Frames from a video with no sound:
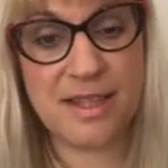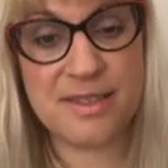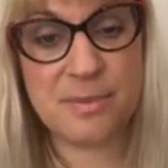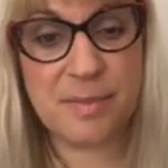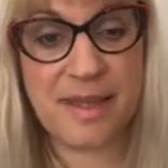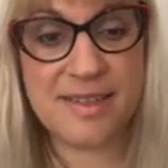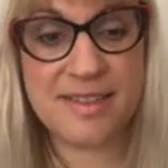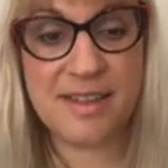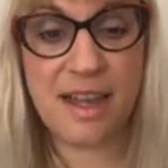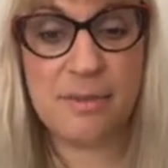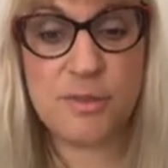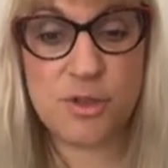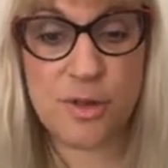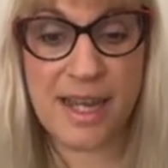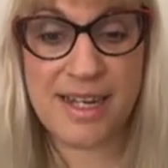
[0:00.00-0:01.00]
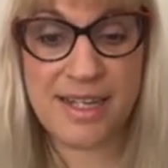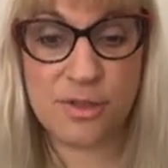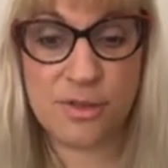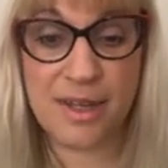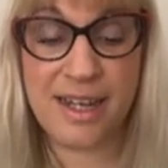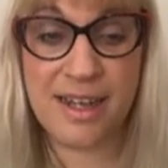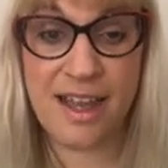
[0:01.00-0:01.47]
spend time training
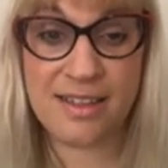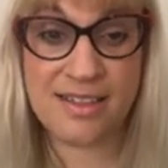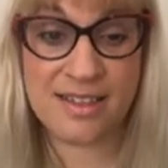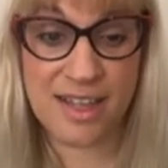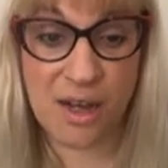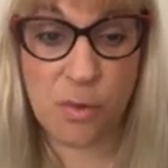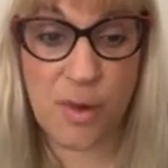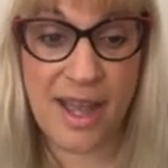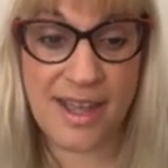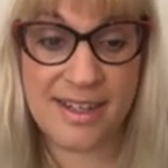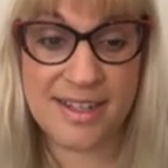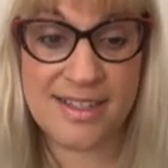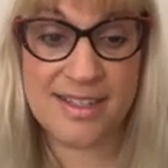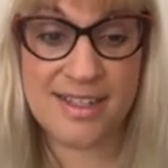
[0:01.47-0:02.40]
to enhance their awareness.